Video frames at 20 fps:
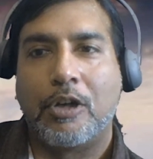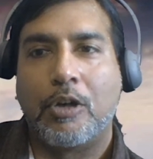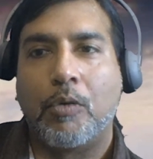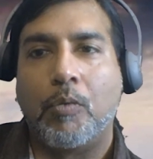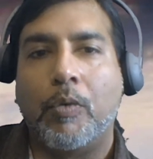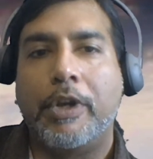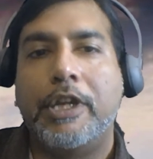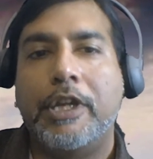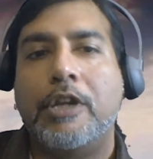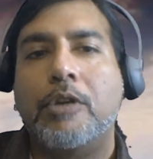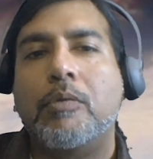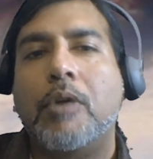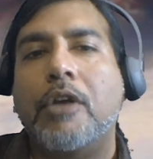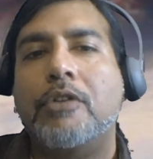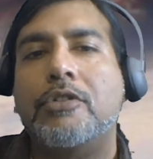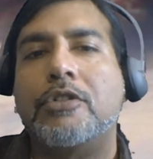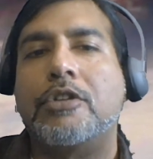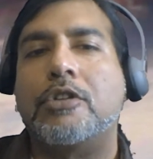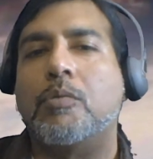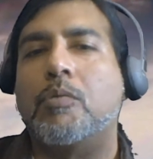When he
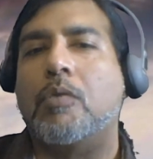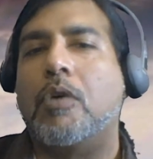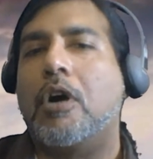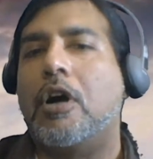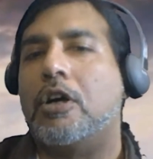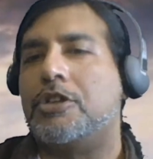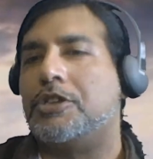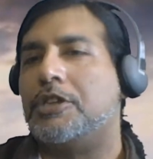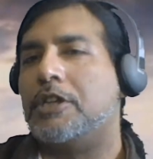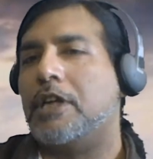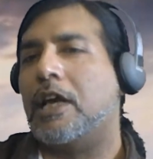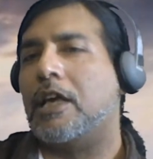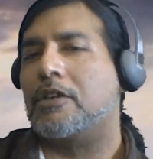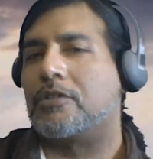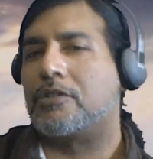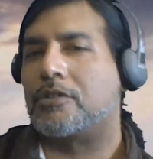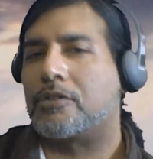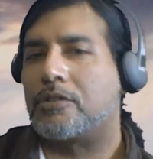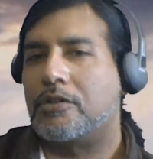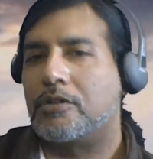arrives at the wall, she
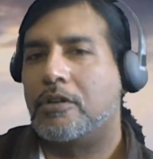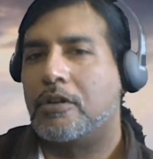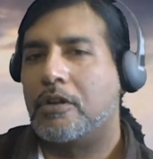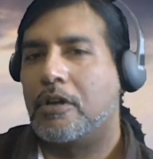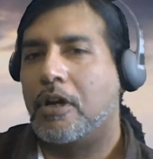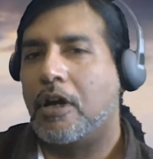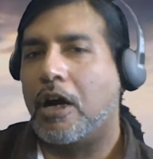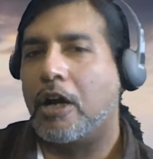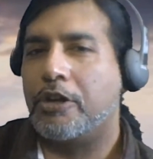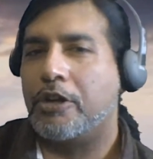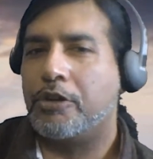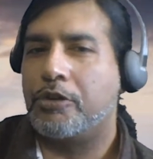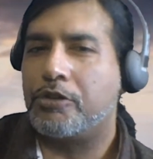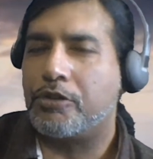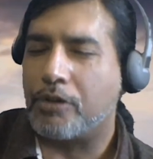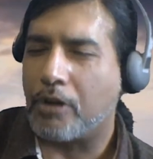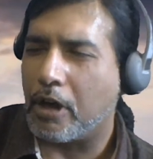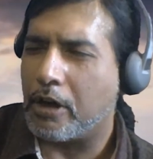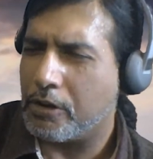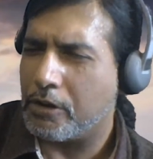asks, Are
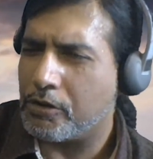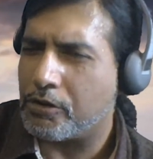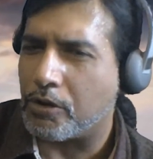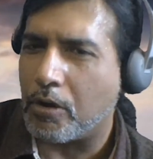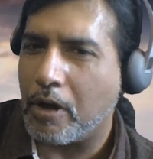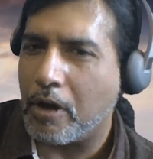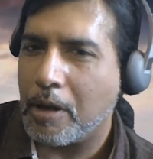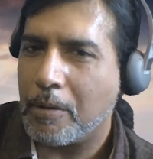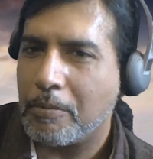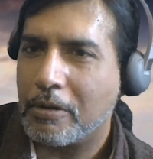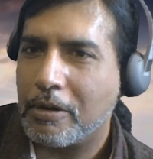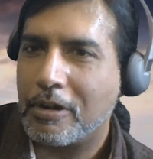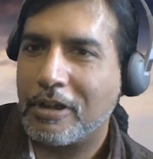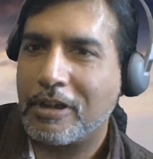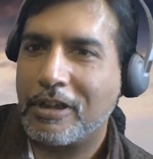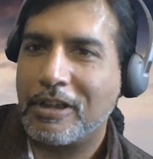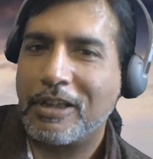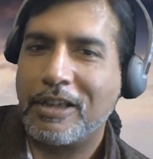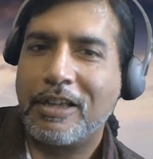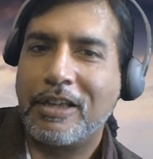you Joab?
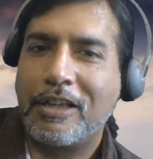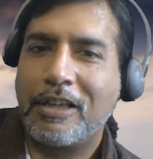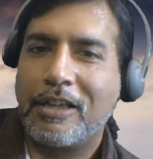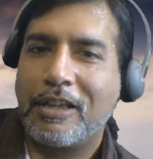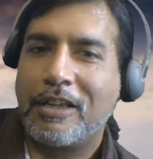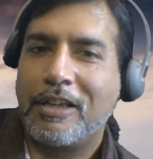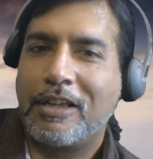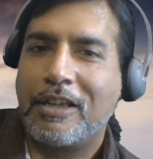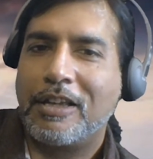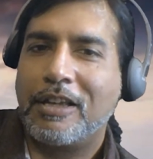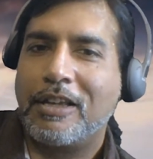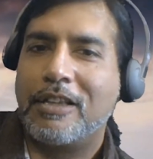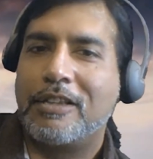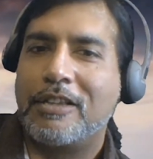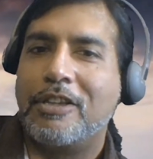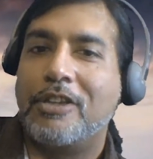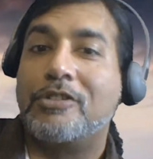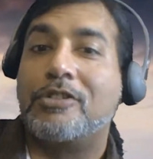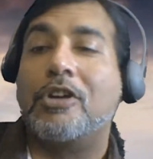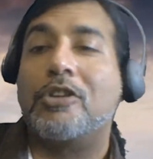
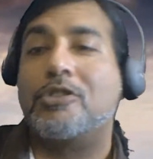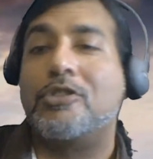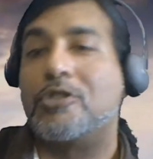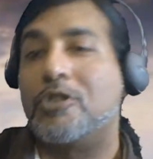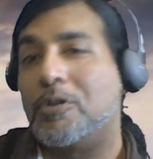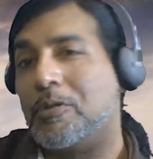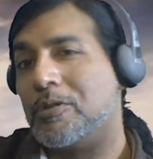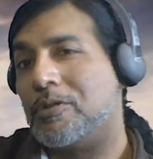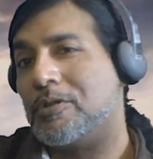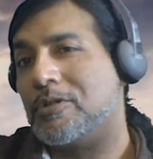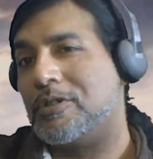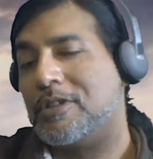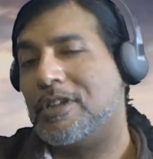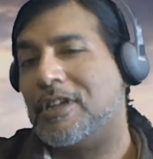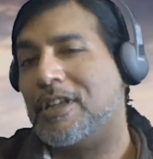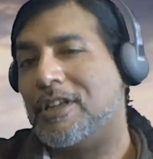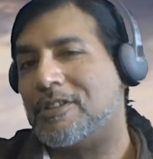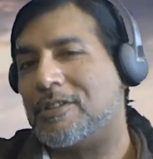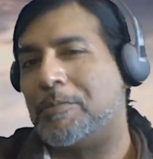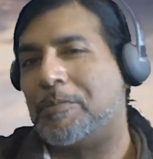This also
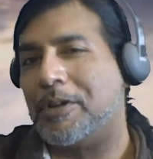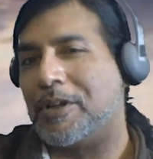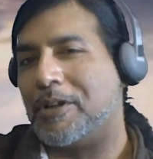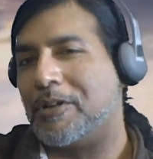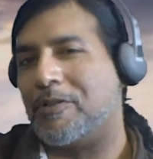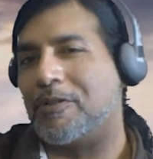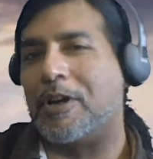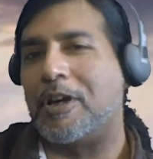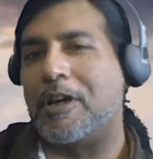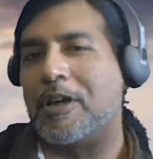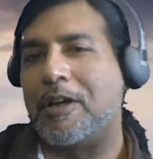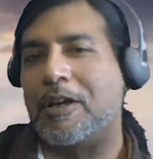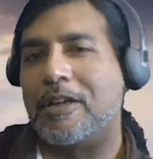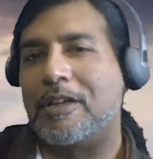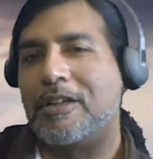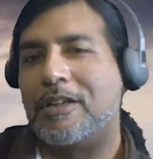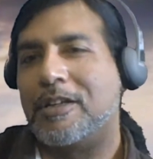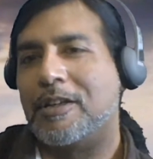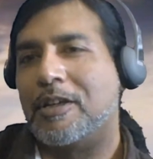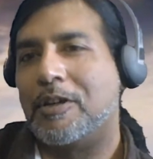is a bit of a
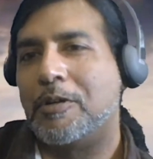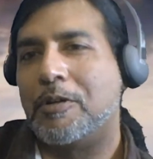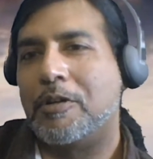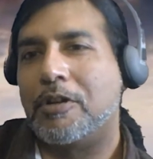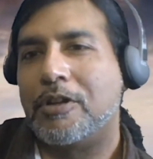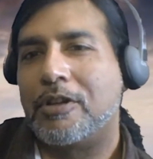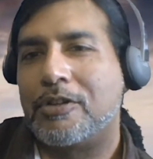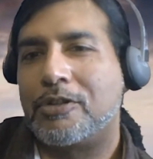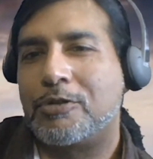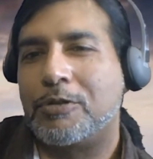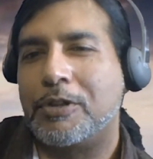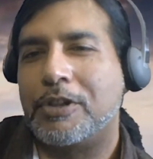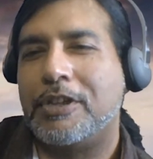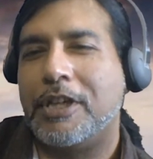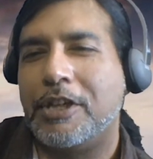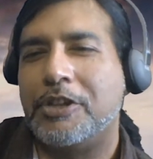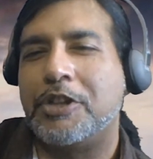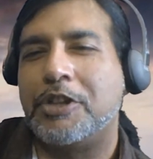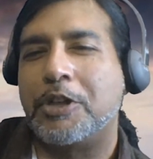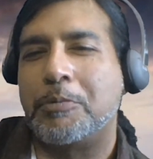
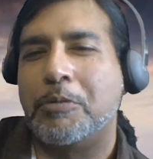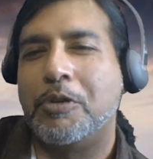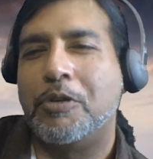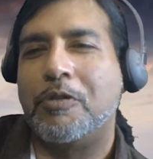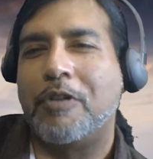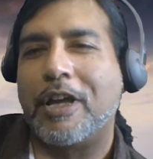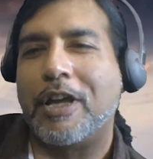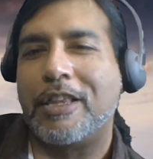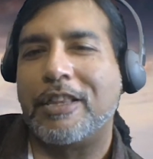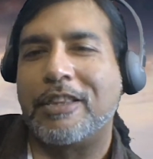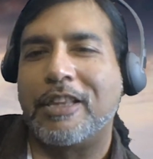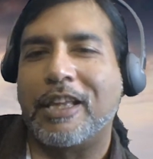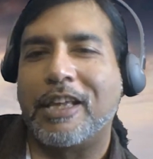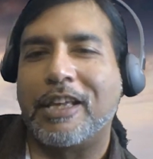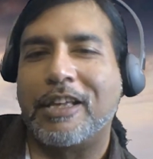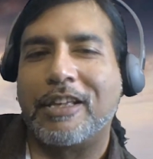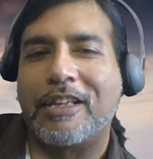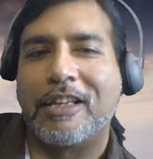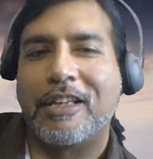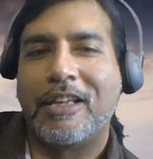strategic move, I think.
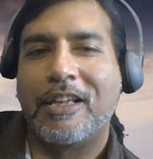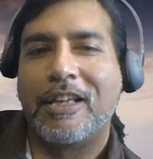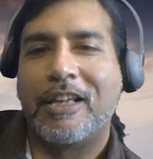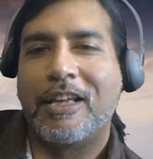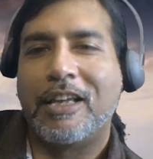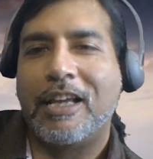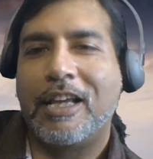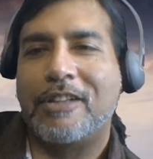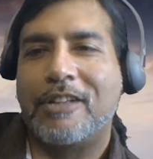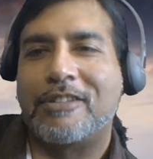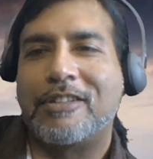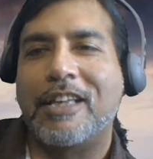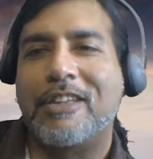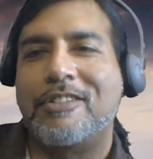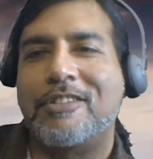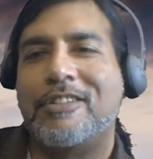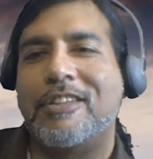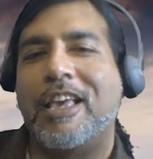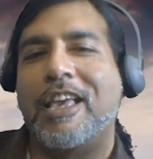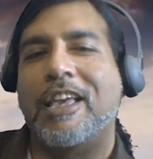It's like
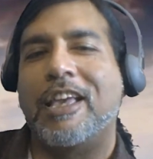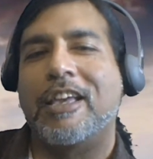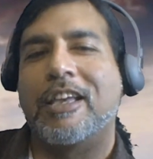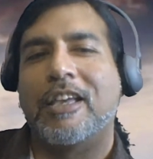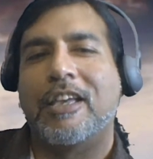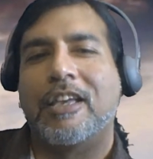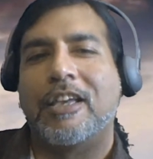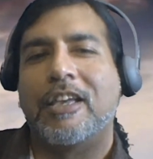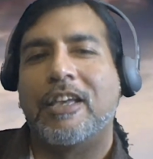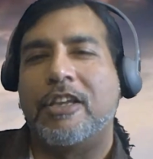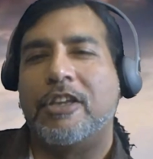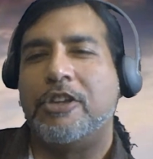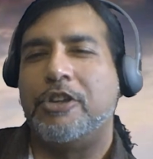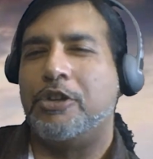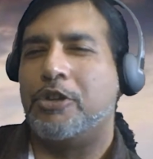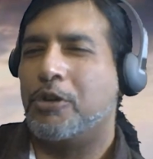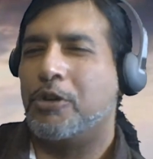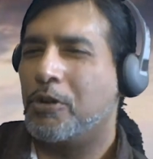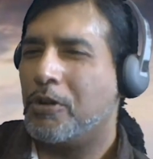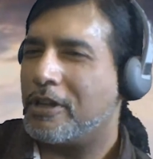saying,
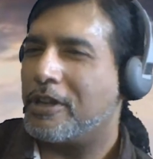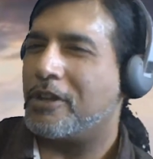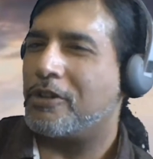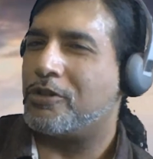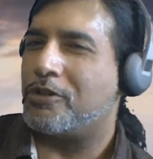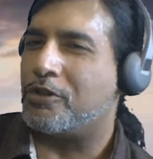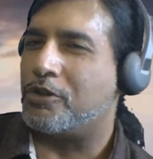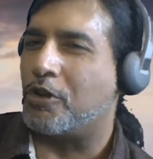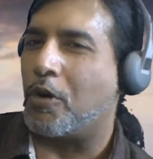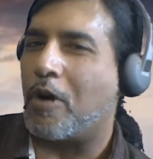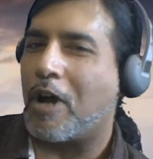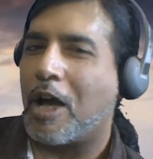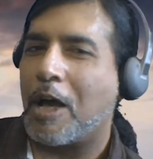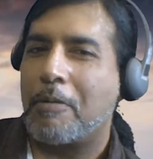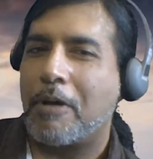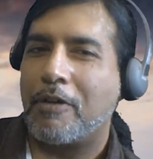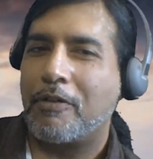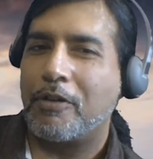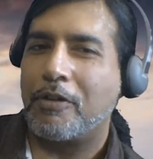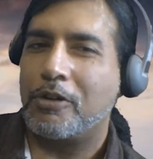you're this Joab
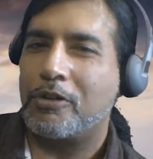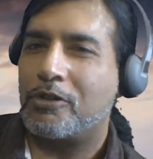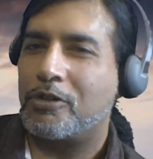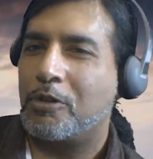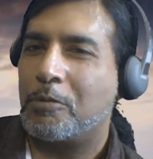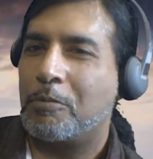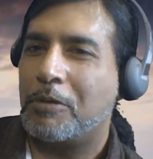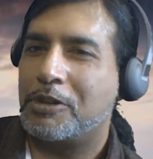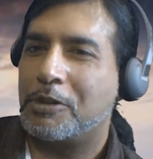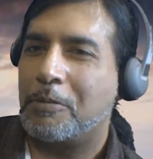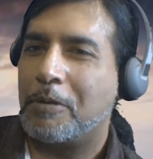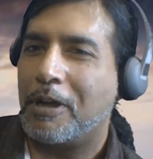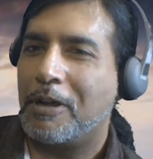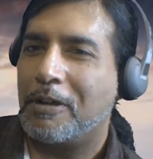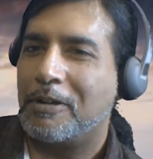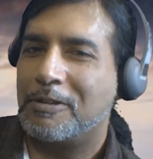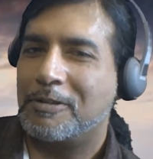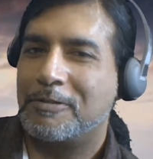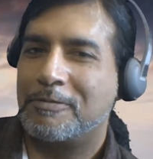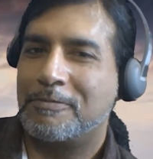I've heard so much about?
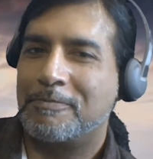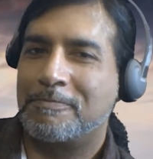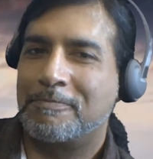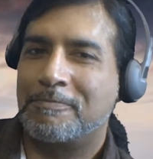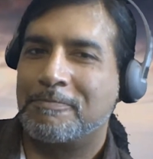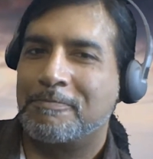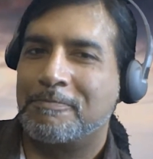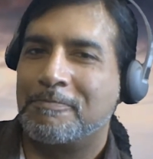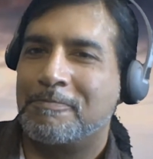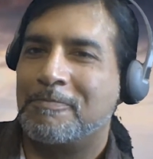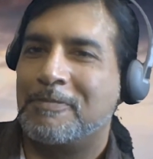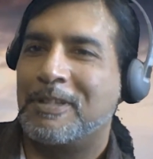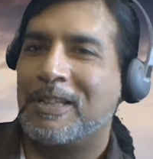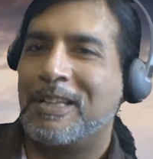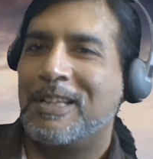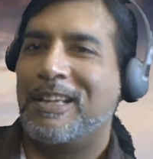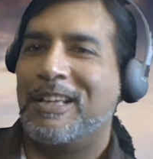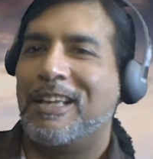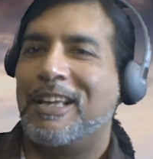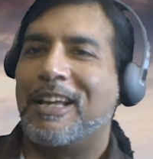
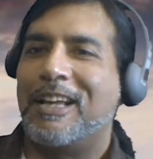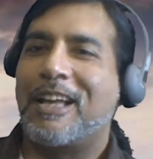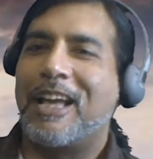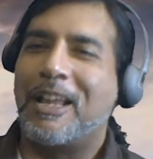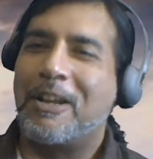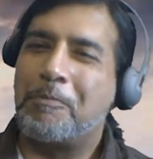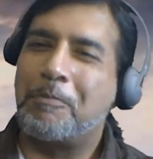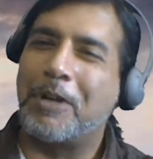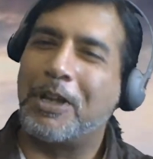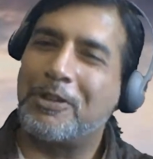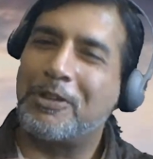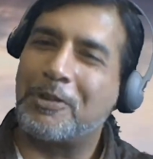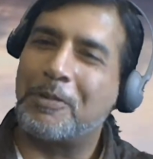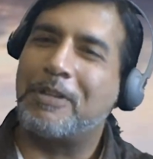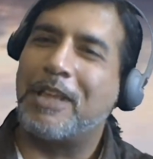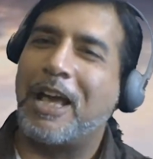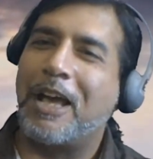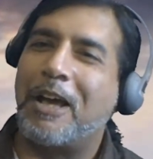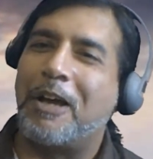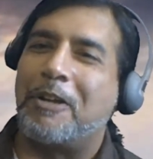It kind of brings him
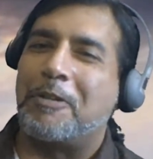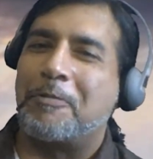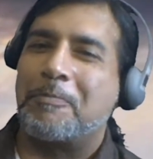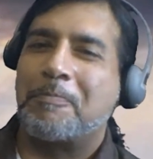down.